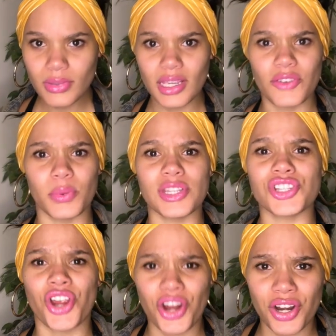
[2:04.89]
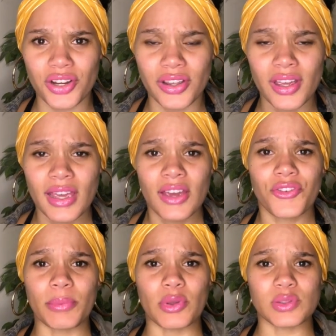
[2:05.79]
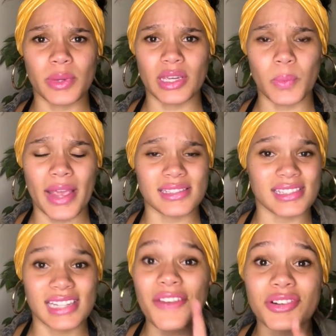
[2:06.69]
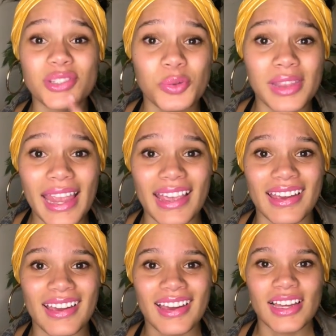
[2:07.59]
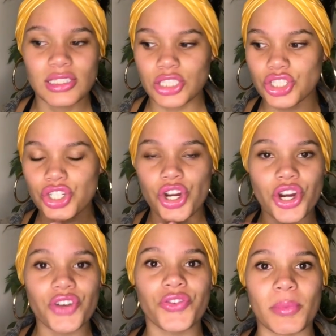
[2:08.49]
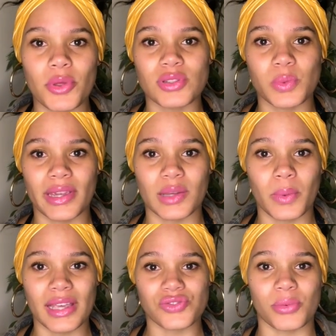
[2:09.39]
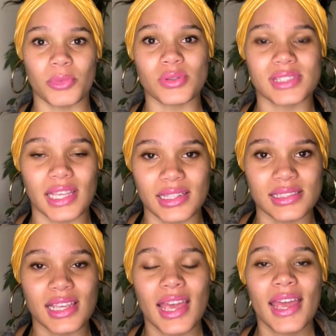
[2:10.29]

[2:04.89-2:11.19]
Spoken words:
if we turn from those wicked ways, it's never too late to turn from those wicked ways, from those sins,